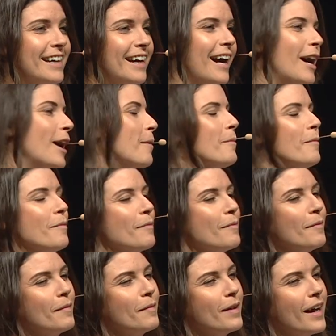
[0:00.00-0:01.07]

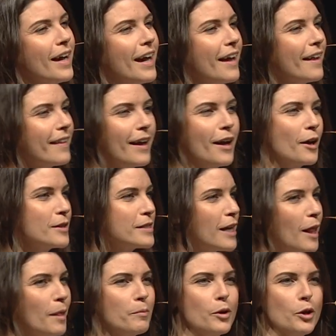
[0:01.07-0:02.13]
That
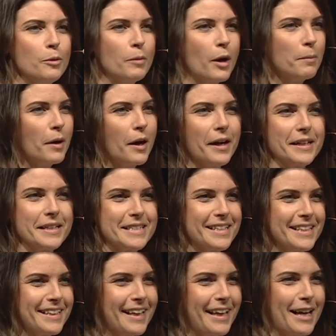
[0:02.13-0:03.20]
hotel blew my mind.
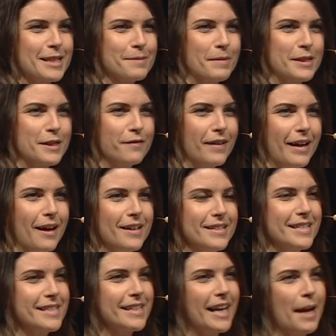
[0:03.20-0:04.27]
They asked me to fill out a
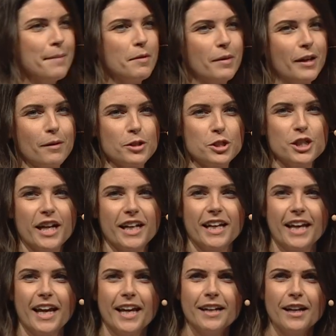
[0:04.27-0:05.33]
disclaimer when I was
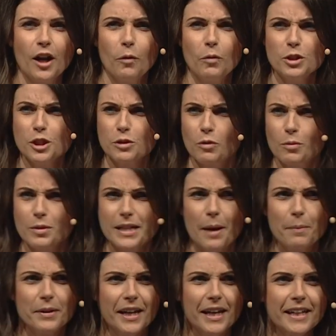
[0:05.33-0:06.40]
checking in, and I wondered what was
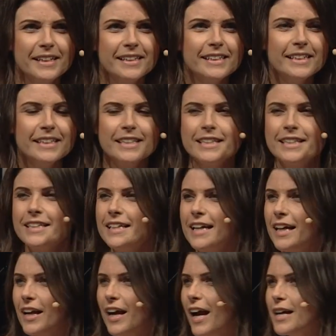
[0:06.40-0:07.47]
happening.
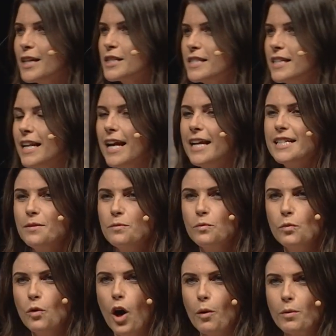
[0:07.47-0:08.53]
And I asked the lady
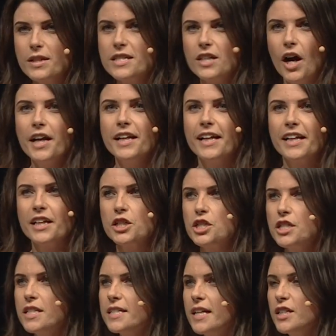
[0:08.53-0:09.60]
what I was signing, and
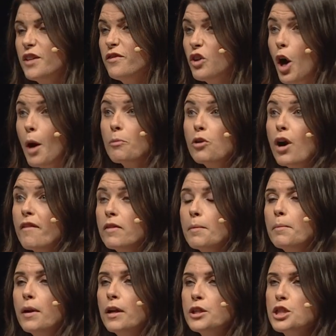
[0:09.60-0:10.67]
she said, "You've got a
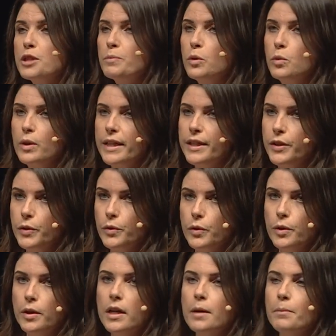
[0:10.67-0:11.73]
private plunge pool in
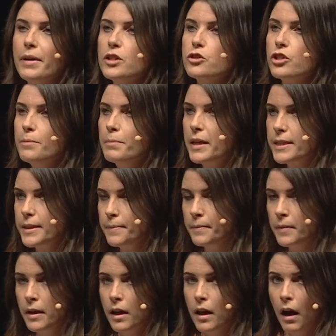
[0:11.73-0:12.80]
your bedroom, madam."
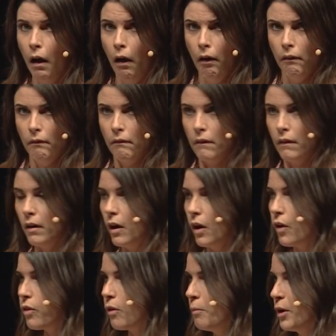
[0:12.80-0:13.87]
I
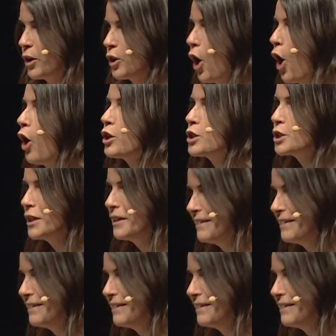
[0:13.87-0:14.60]
thought, oh my gosh.